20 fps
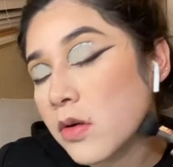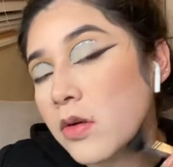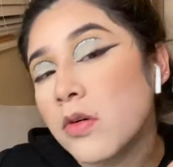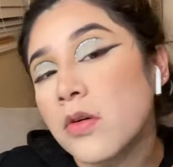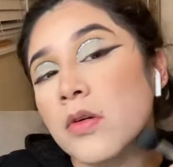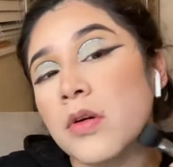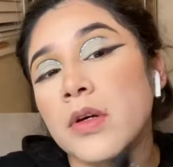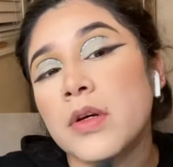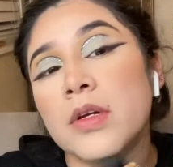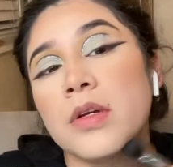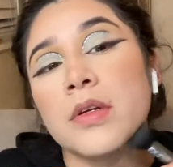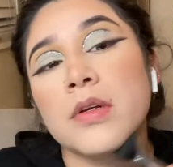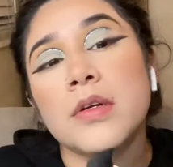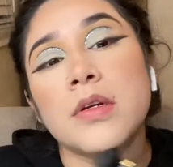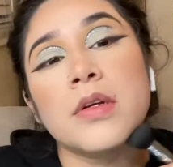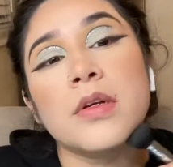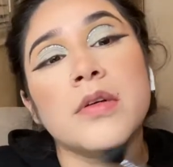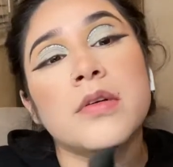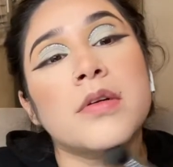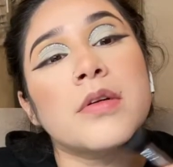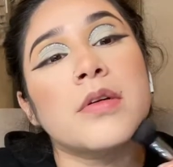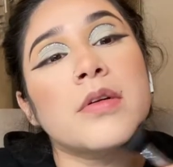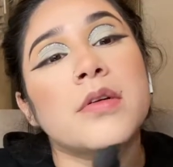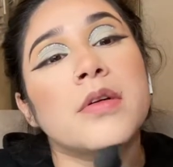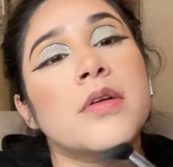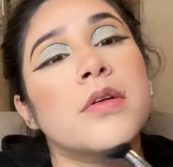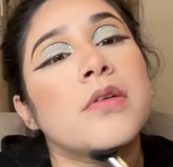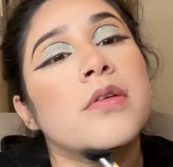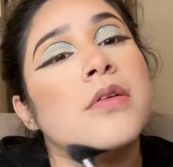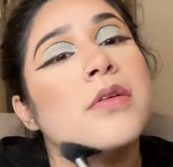and of course
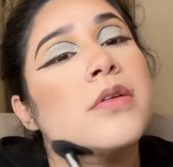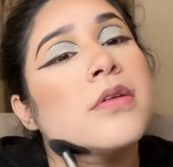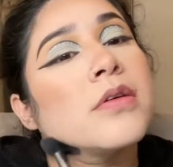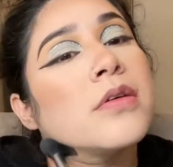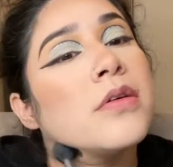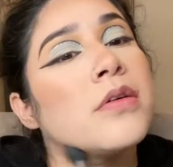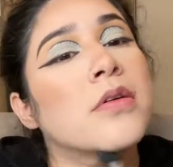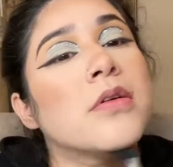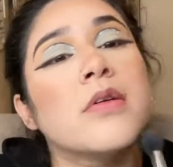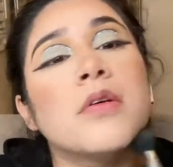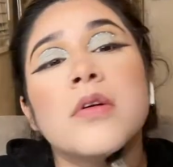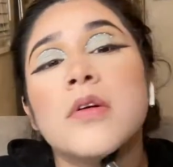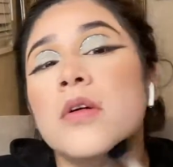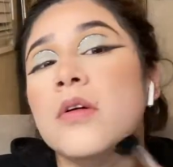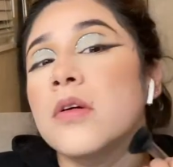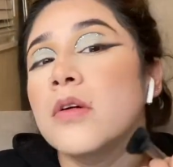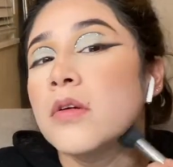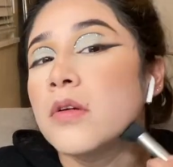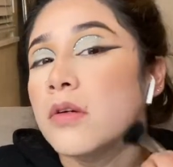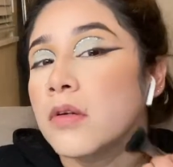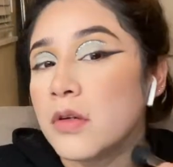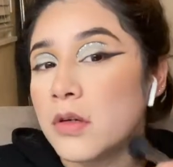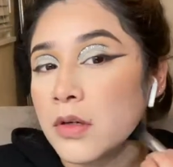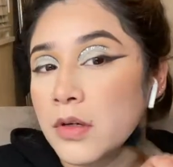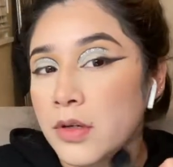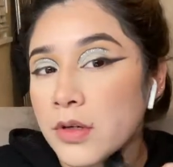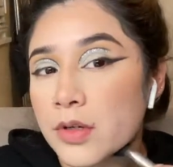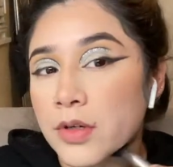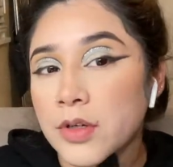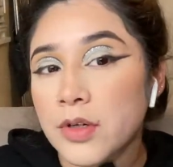underneath your
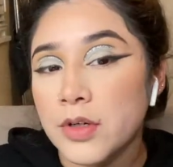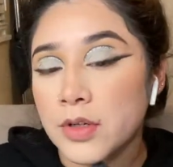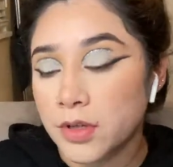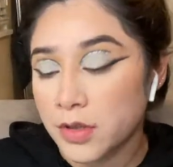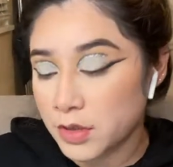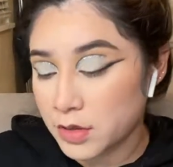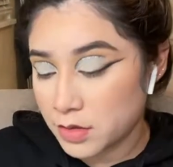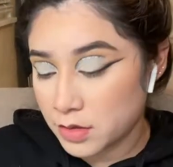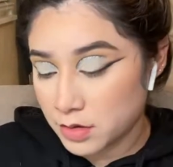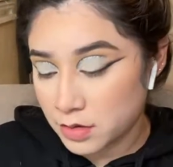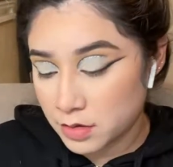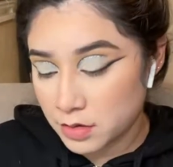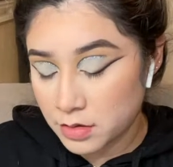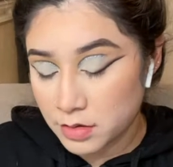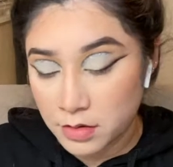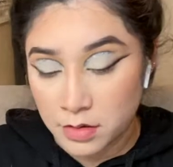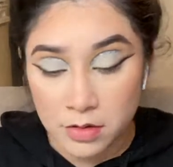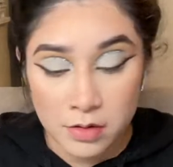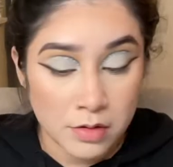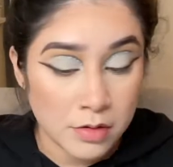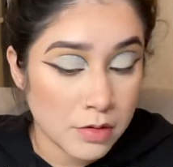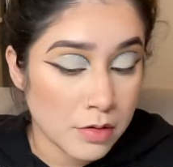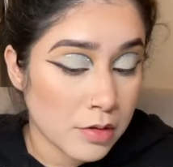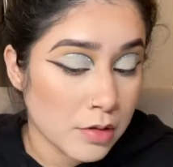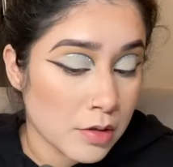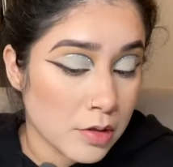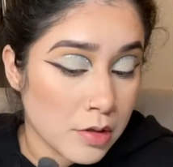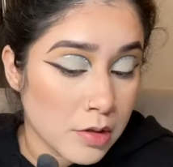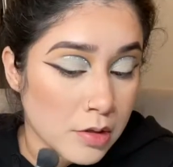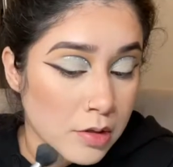jawline. Don't put a
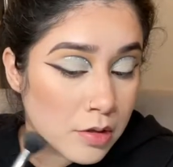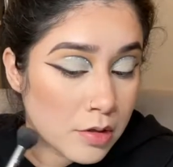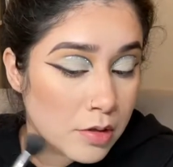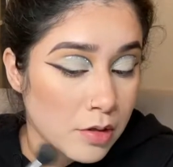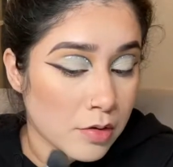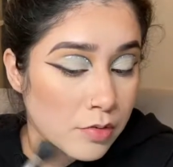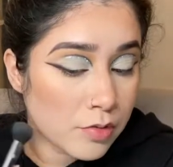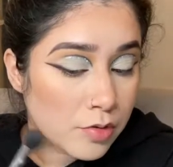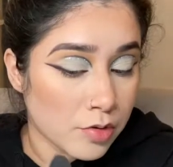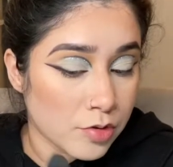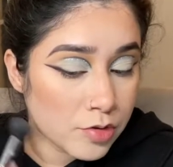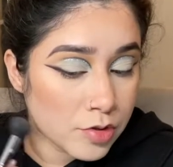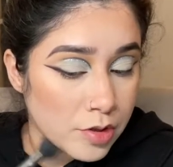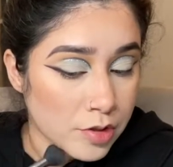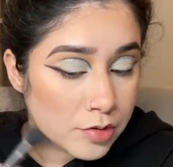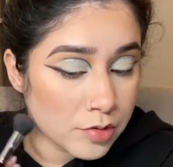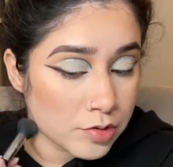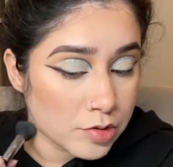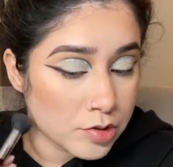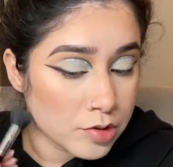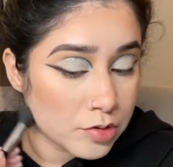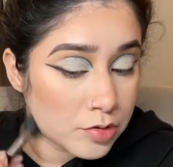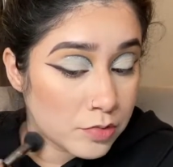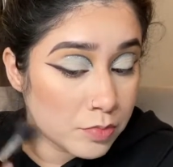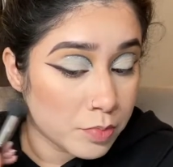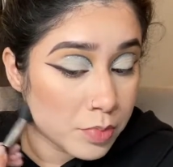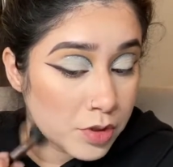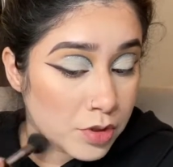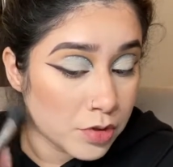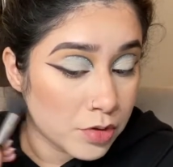lot where it looks like you
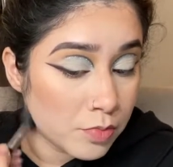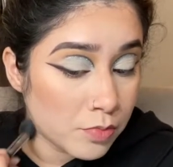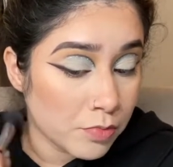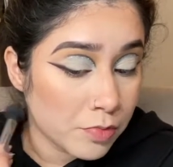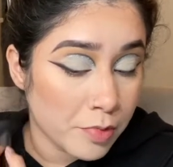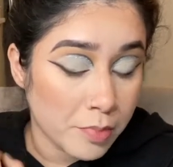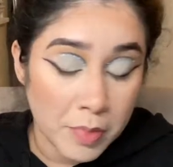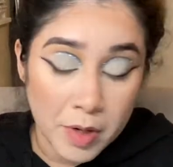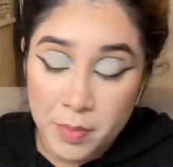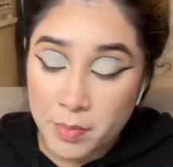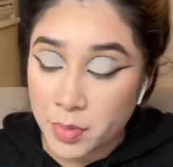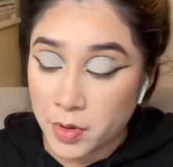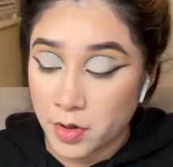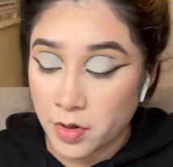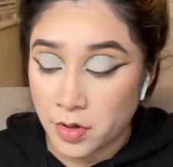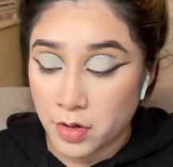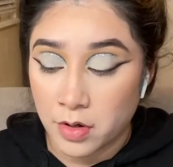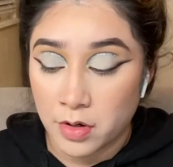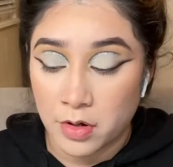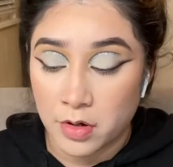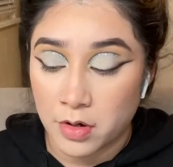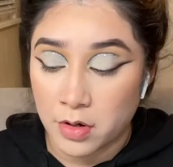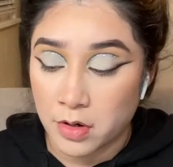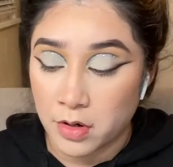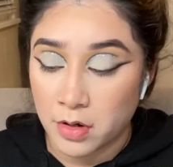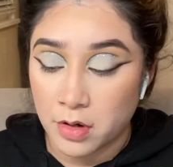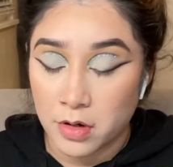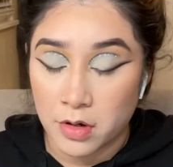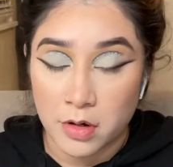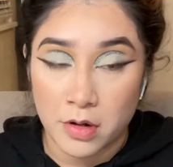just put a straight
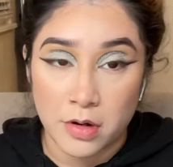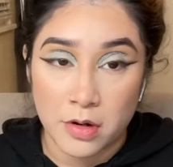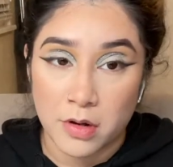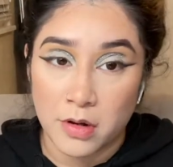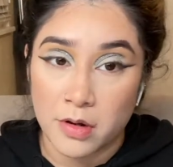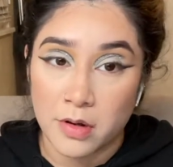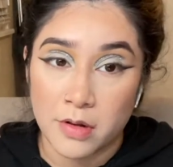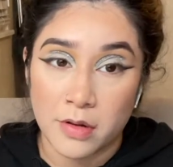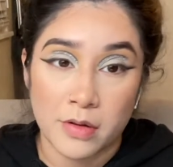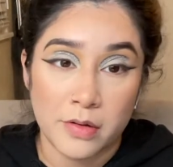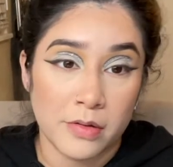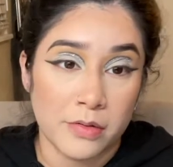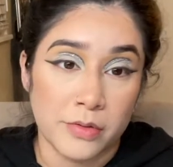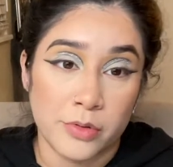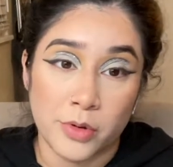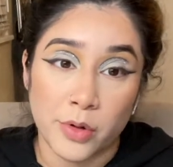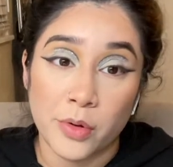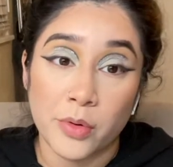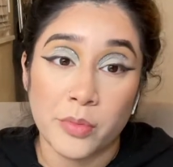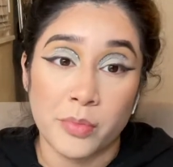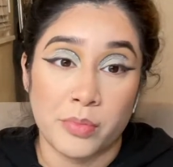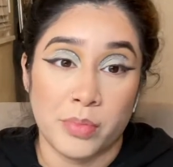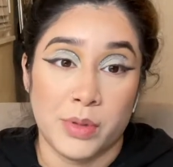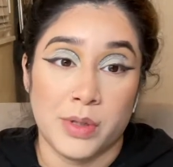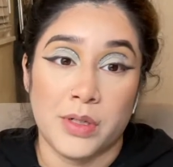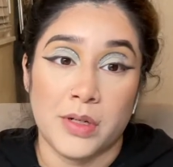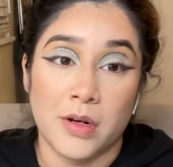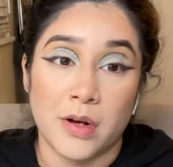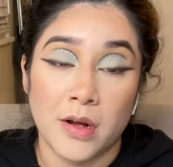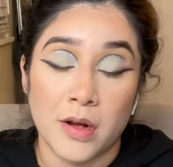caca slice on it.
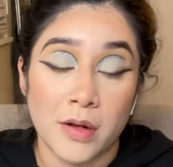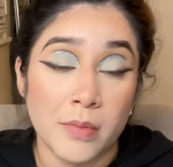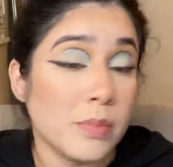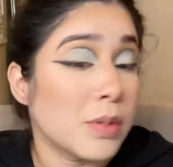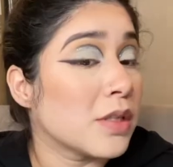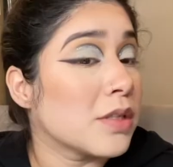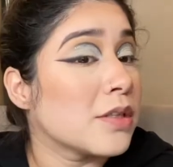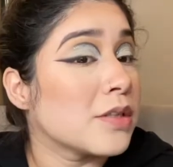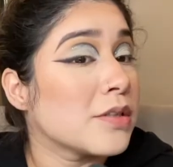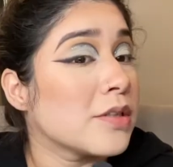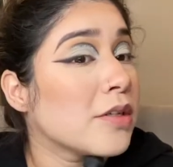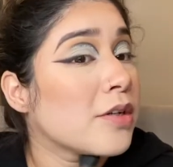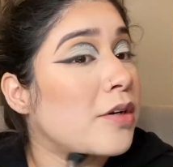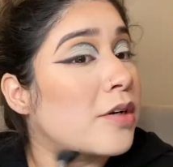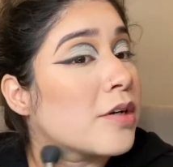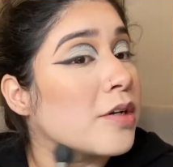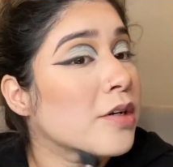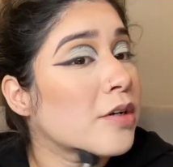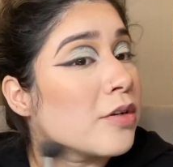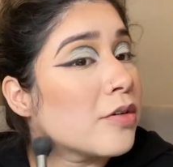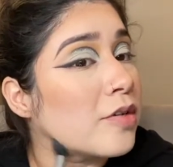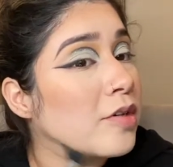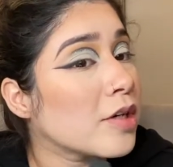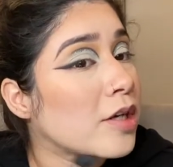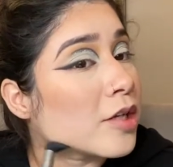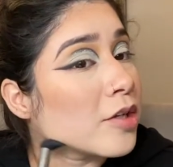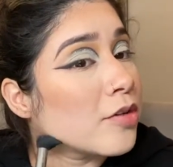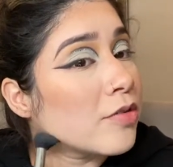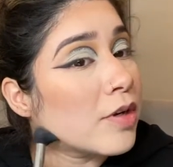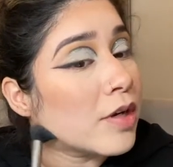You're gonna have
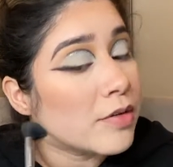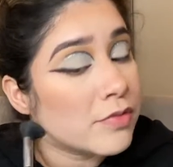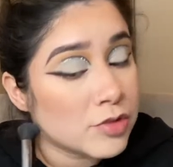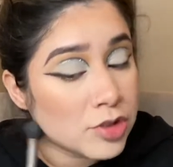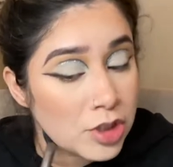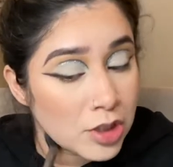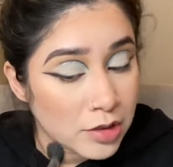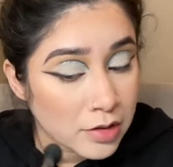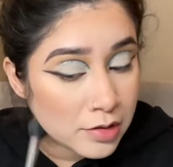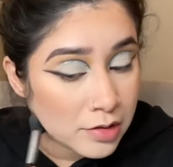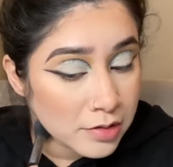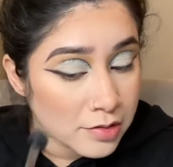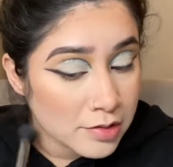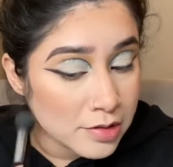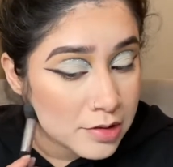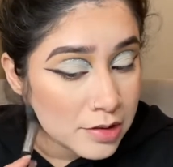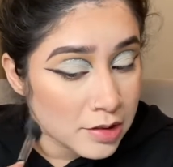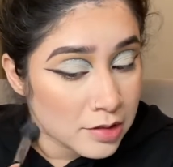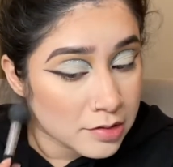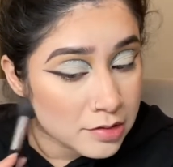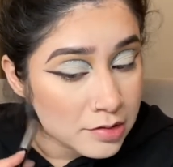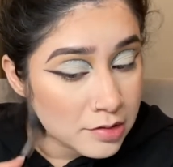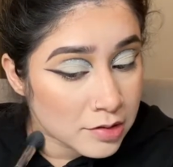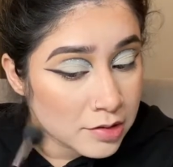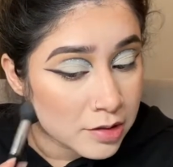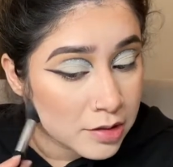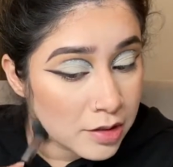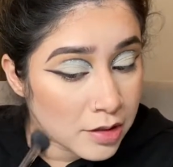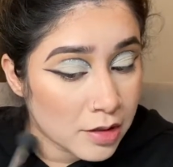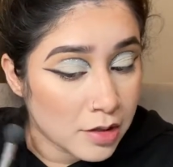to go ahead and put a little
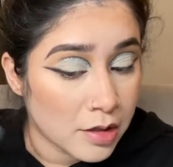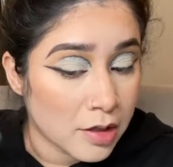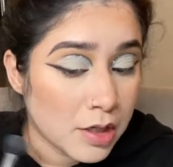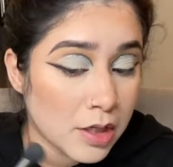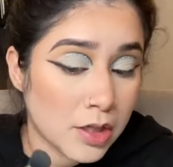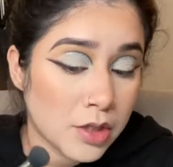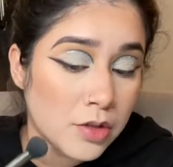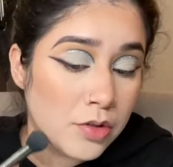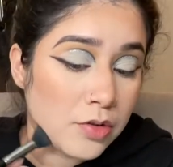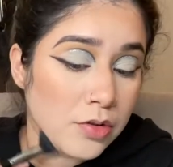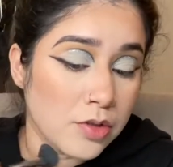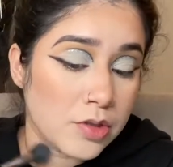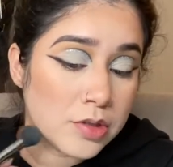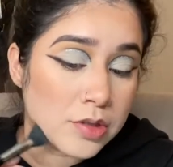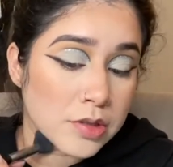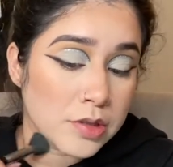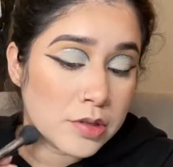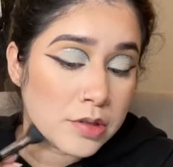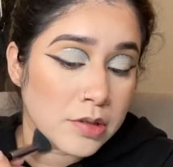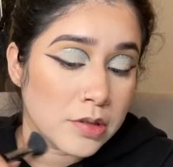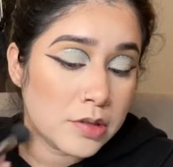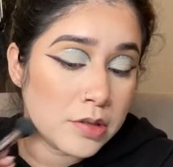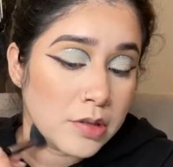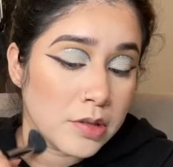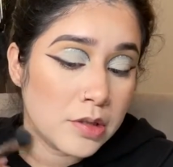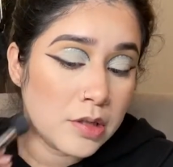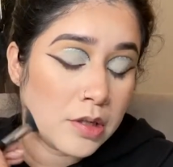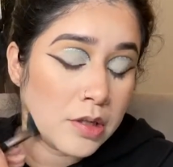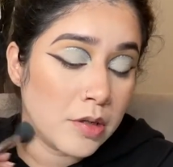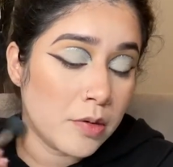bit and blend it
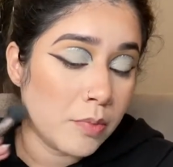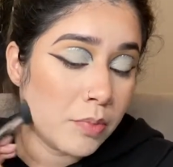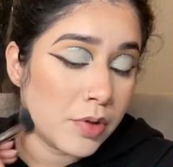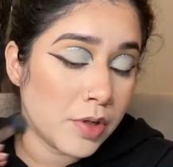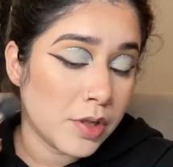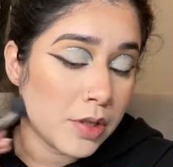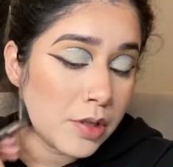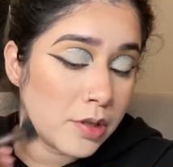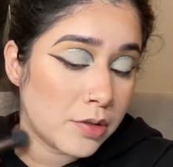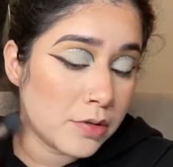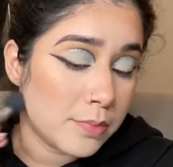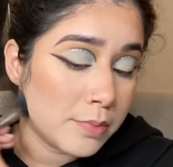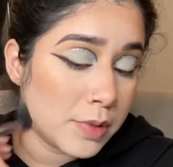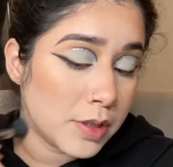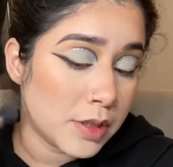downwards.